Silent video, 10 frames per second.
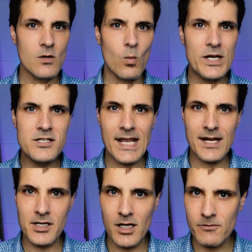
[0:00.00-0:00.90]
When you
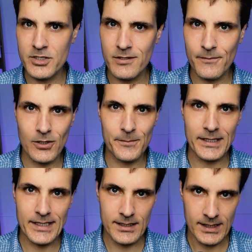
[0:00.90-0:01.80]
hand over a new
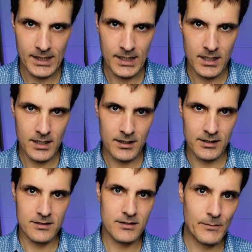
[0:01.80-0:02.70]
property,
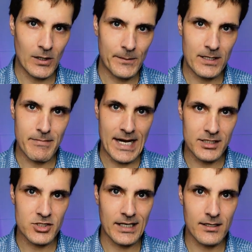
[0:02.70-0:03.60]
the property
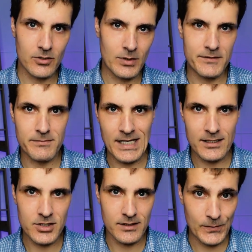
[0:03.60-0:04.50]
manager, whoever's
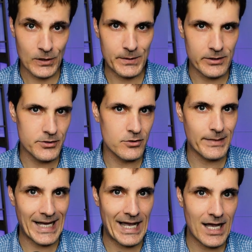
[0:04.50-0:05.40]
managing the property on your
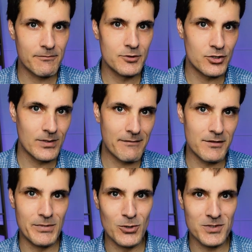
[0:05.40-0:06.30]
behalf, should have
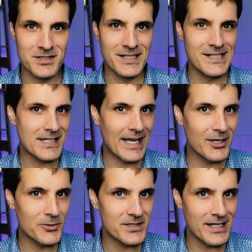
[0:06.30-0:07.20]
the builder's
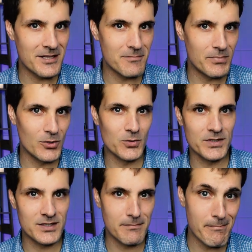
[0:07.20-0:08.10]
details and the
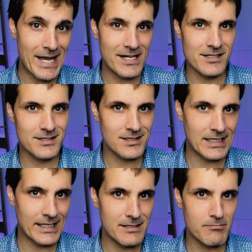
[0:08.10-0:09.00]
builder's maintenance
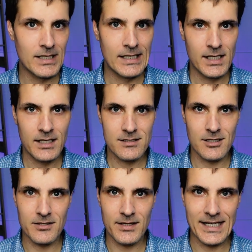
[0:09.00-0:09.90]
team
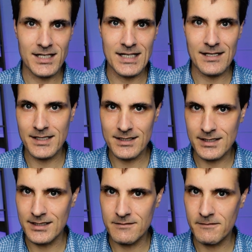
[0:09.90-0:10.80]
so that they can get these
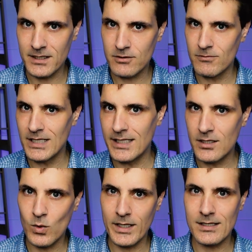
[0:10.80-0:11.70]
things fixed really
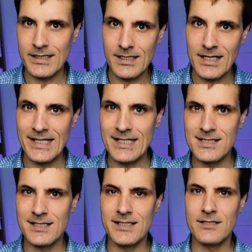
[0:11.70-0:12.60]
quickly and
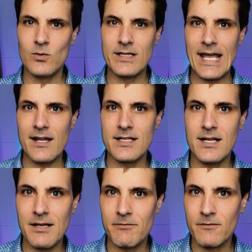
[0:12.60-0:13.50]
easily without any
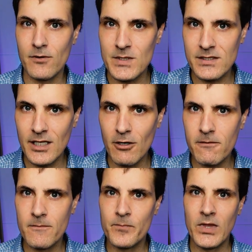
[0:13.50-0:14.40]
effort from yourself.